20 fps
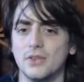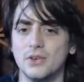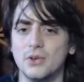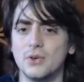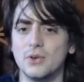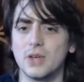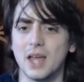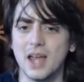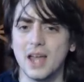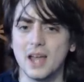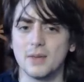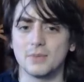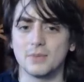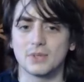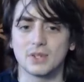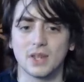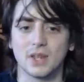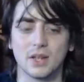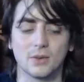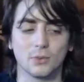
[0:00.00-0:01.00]
the new
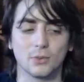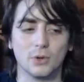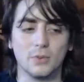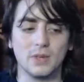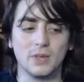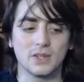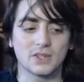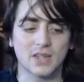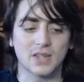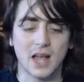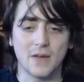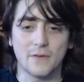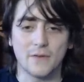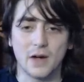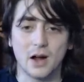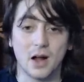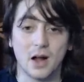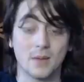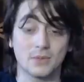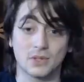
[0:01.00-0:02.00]
games, like Ruby and
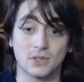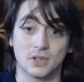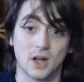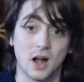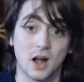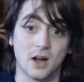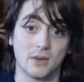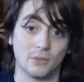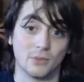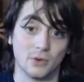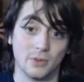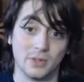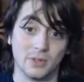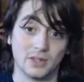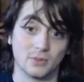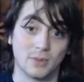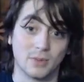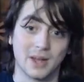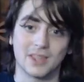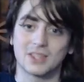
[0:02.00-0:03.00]
Sapphire. I'm sorry,
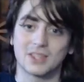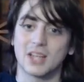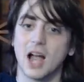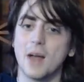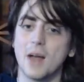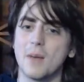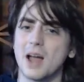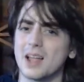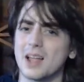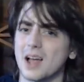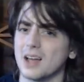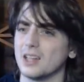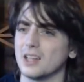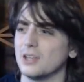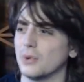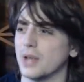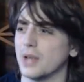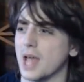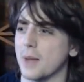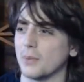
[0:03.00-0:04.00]
Ruby. By the time I got
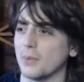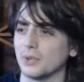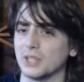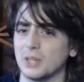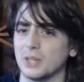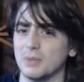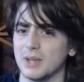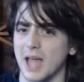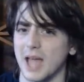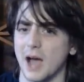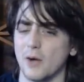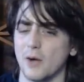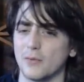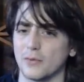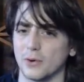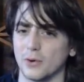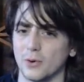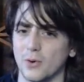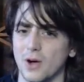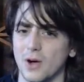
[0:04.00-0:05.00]
into it, Emerald had been
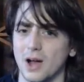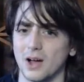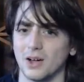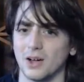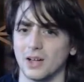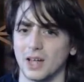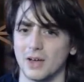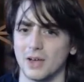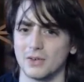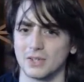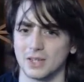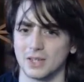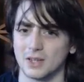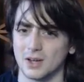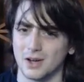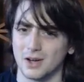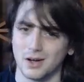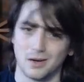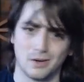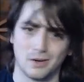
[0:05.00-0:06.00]
out for a while, and I was like,
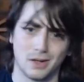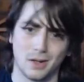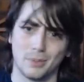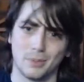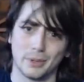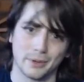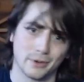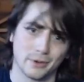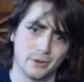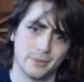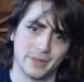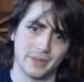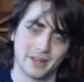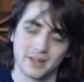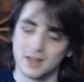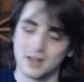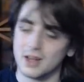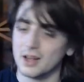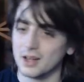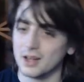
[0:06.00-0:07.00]
oh well, I'll play
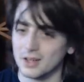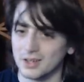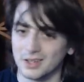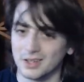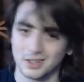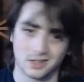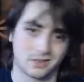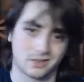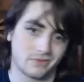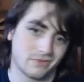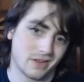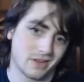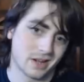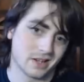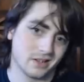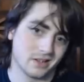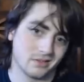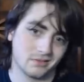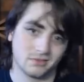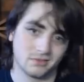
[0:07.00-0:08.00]
Ruby, because
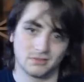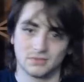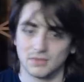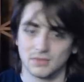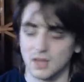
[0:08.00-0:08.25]
fuck it.